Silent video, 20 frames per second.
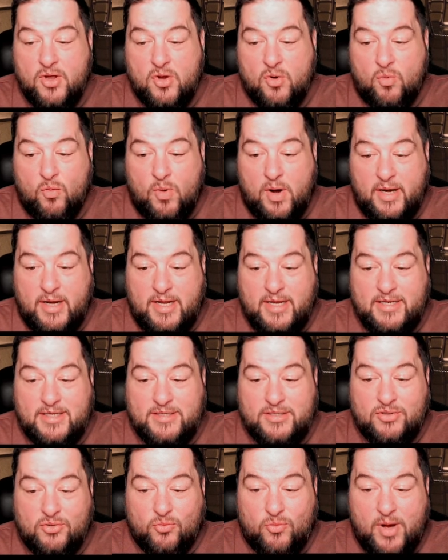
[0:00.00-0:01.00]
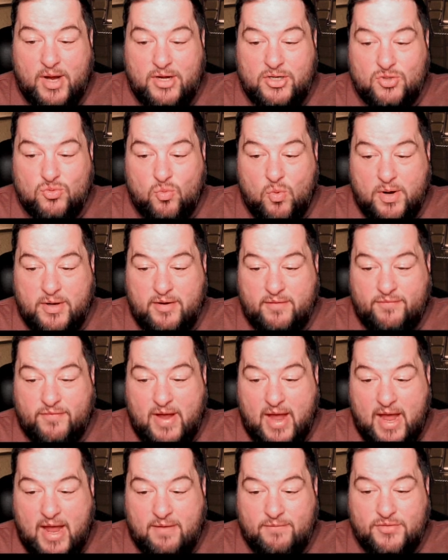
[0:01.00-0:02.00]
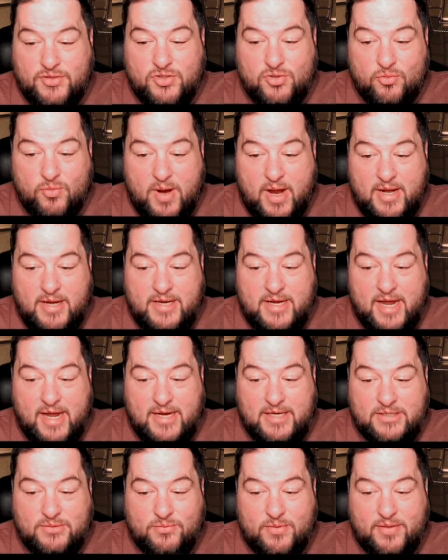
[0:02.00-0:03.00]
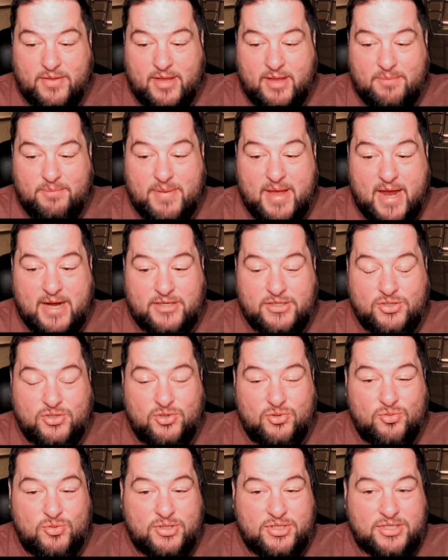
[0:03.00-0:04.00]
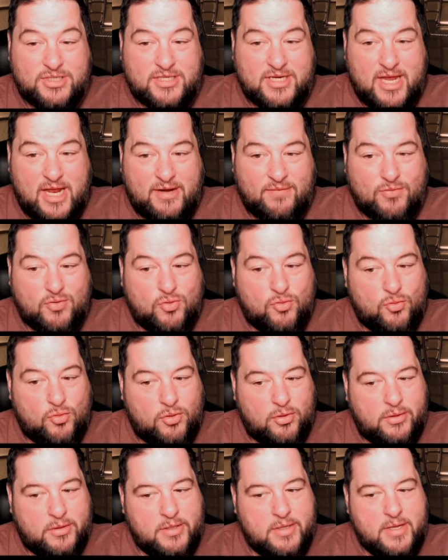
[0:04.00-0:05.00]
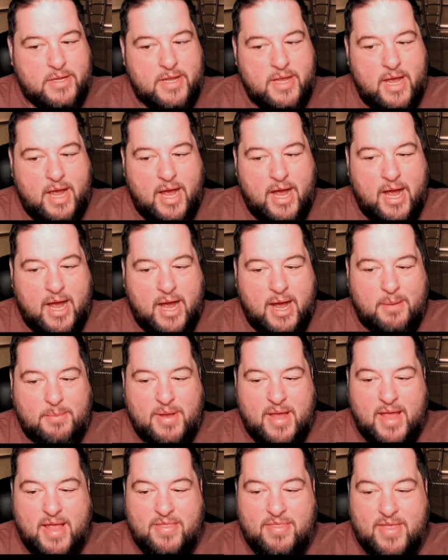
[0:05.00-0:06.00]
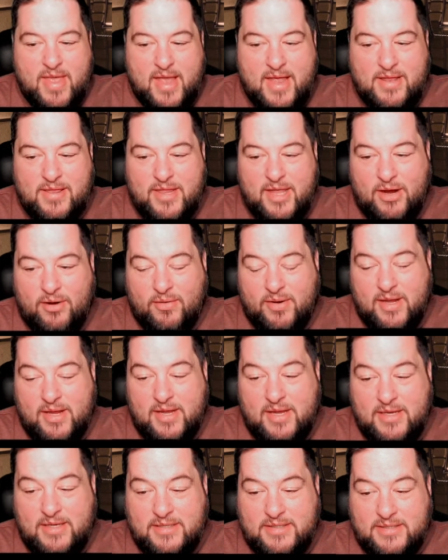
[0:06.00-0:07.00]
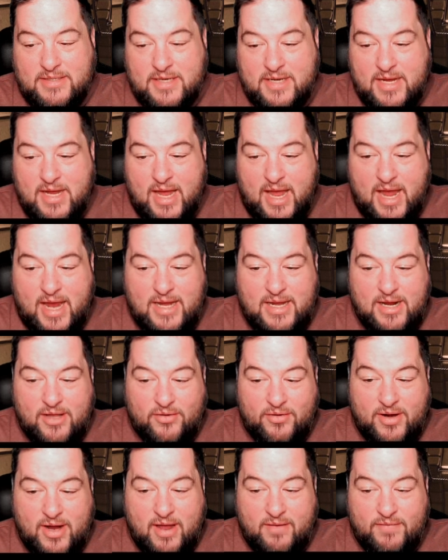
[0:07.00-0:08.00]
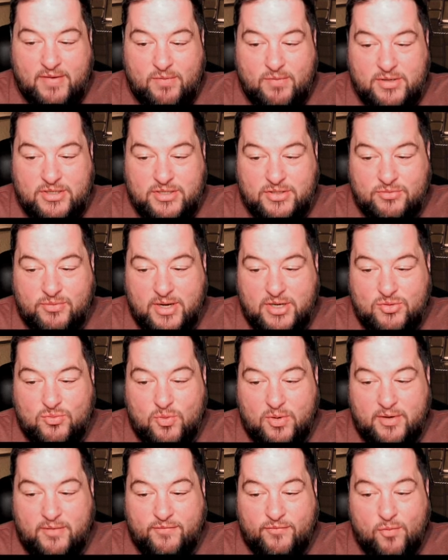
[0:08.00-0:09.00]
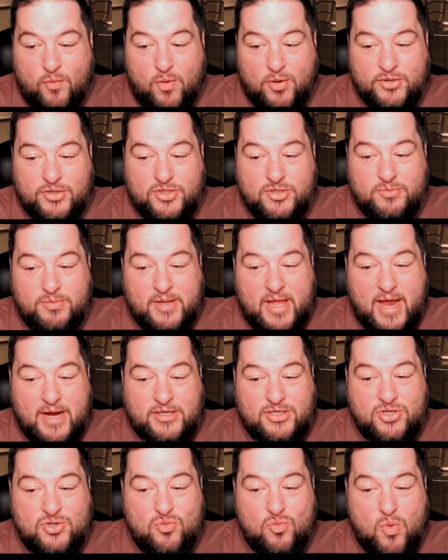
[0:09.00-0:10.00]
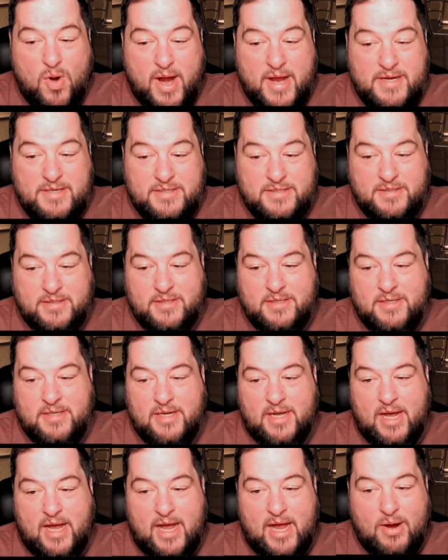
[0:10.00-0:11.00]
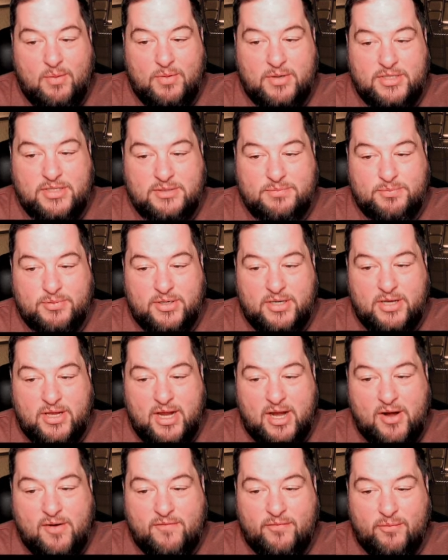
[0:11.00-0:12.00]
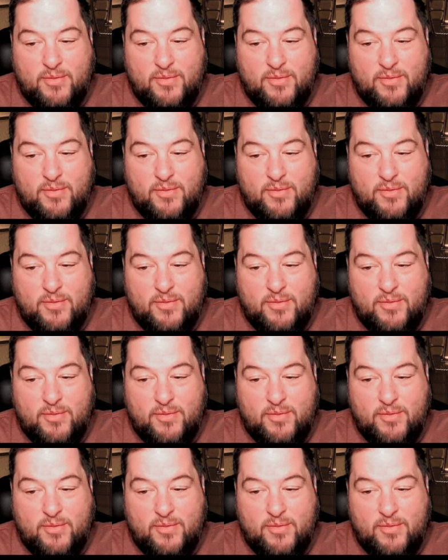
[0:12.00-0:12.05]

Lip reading: One is range 1 to 5, 2 red dice with impact 2, which is kind of cool. And then there is another heavy, which is range 1 to 4, 2 black, 2 white, which is pretty good.